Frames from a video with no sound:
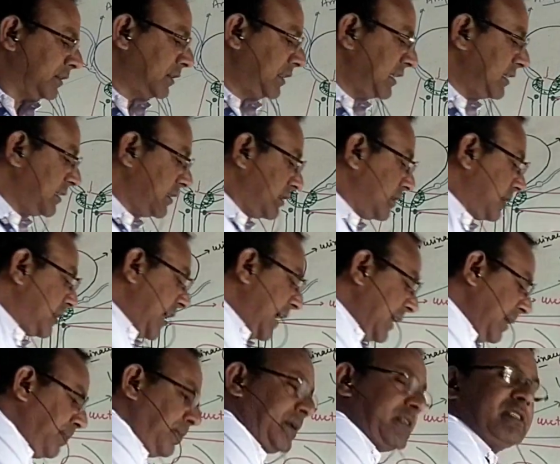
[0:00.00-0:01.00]
This
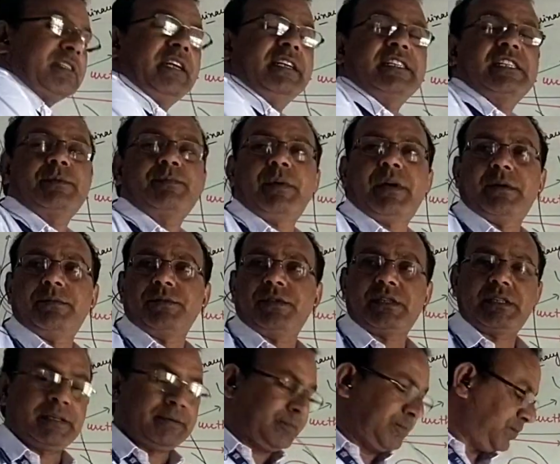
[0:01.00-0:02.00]
10%
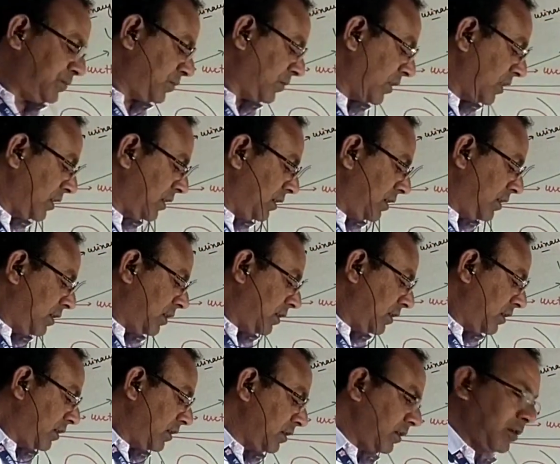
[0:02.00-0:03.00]
sperms
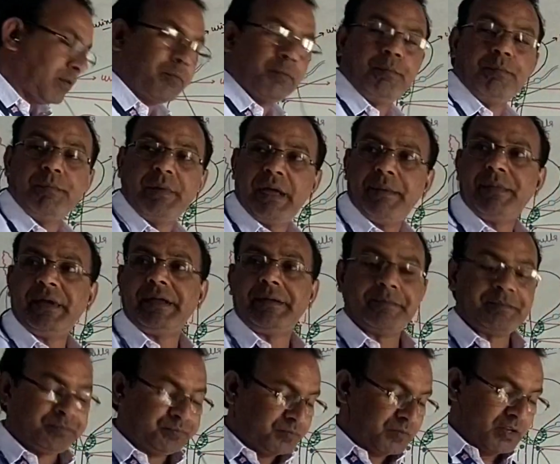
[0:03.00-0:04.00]
may,
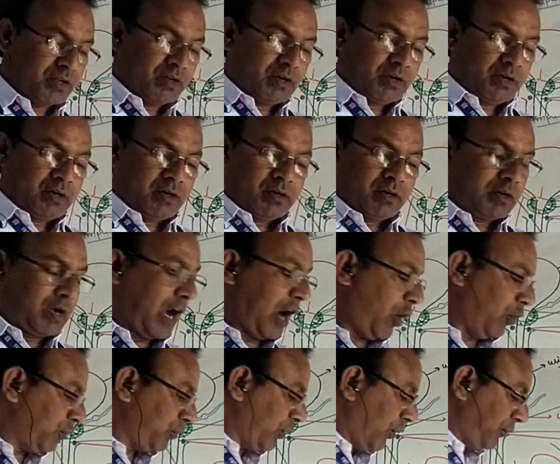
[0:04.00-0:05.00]

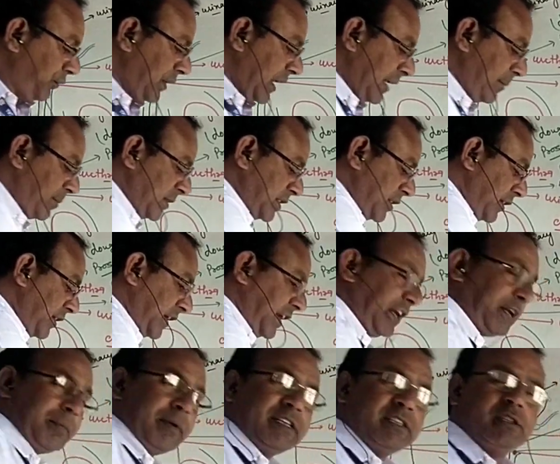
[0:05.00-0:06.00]
out of 10%,
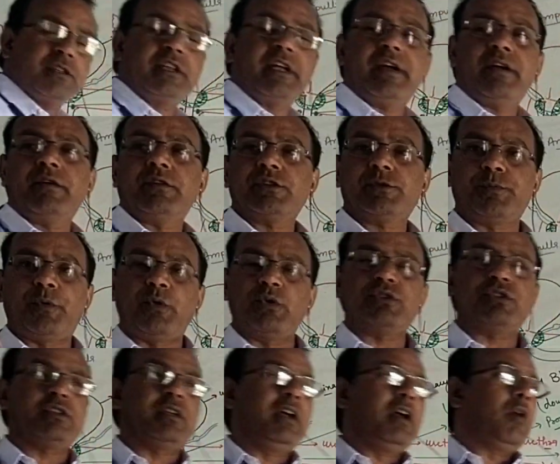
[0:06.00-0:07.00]
it means
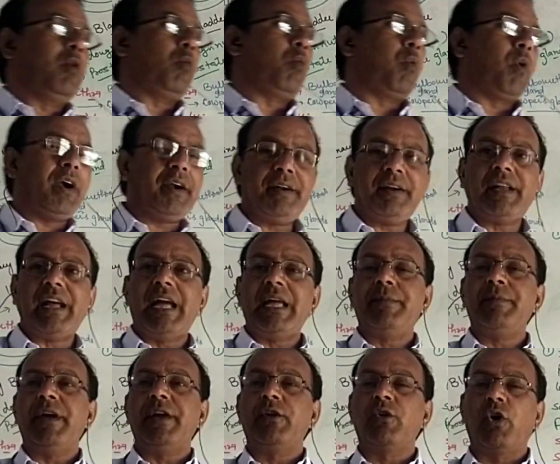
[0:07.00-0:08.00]
suppose one
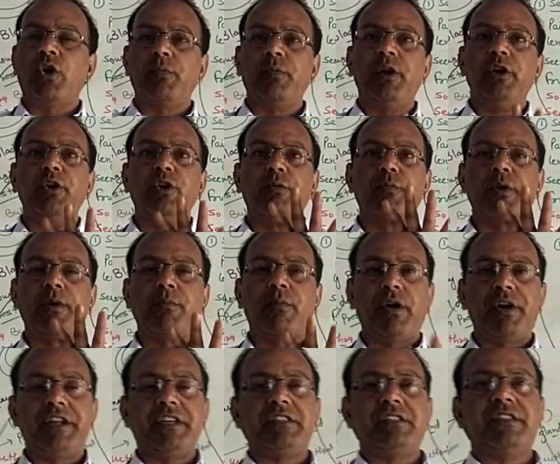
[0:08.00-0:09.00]
time a normal human
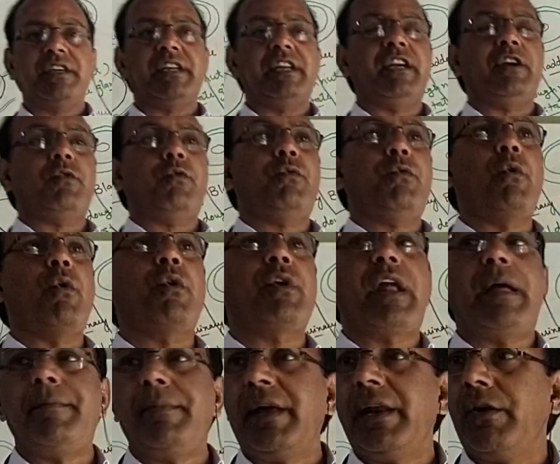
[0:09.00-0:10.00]
body secretes 4
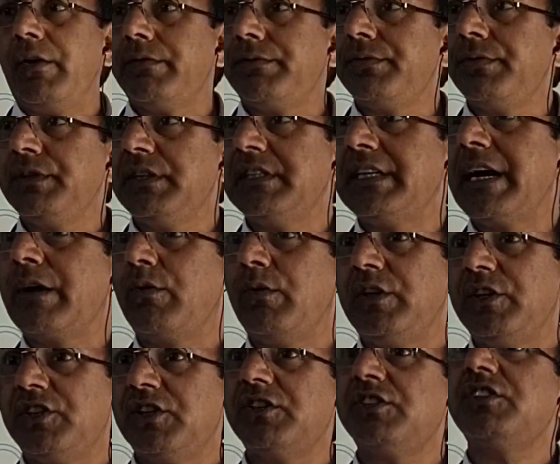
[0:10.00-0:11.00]
ml of
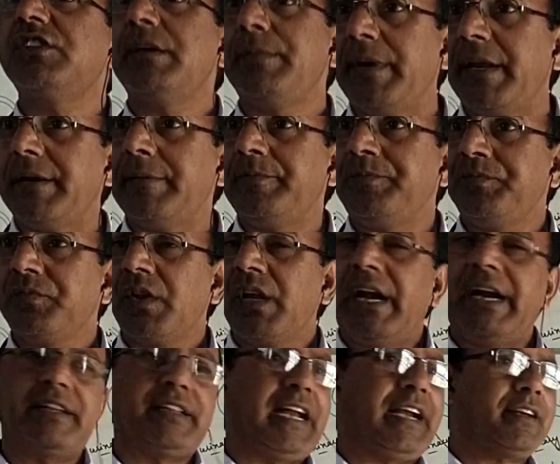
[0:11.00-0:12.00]
ejaculation
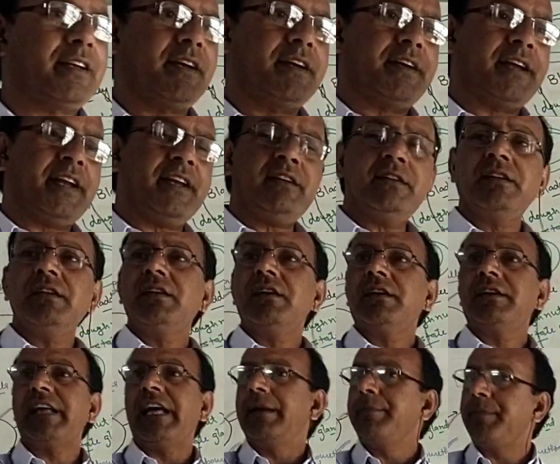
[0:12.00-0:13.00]
semen, and that
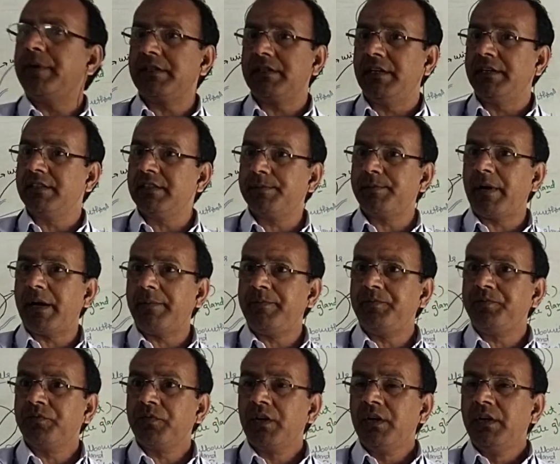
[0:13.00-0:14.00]
contains 10%
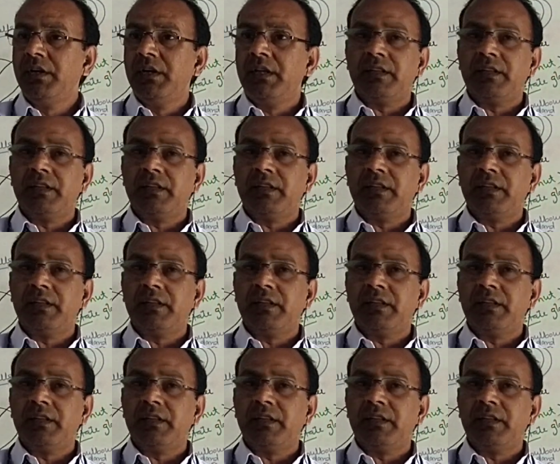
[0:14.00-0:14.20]
sperm.